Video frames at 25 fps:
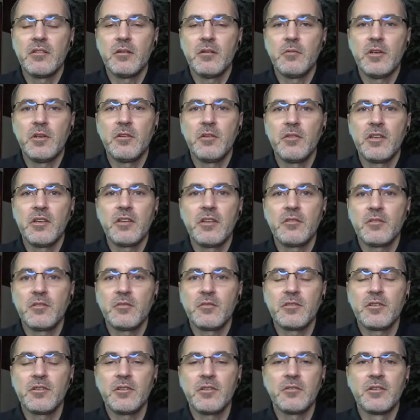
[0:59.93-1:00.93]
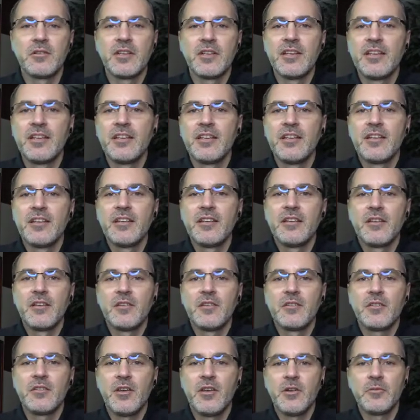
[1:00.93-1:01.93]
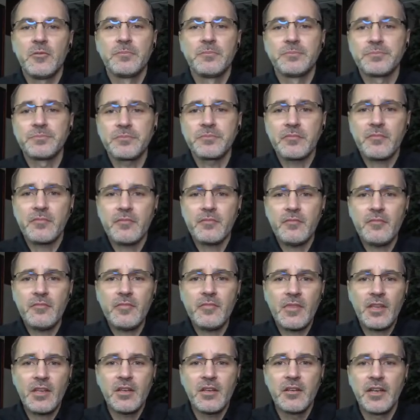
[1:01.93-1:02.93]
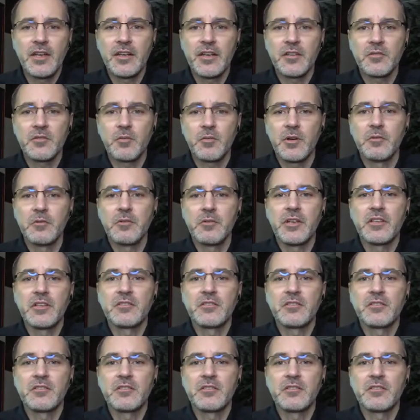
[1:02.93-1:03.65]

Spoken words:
know the answers to. So I guess why don't we get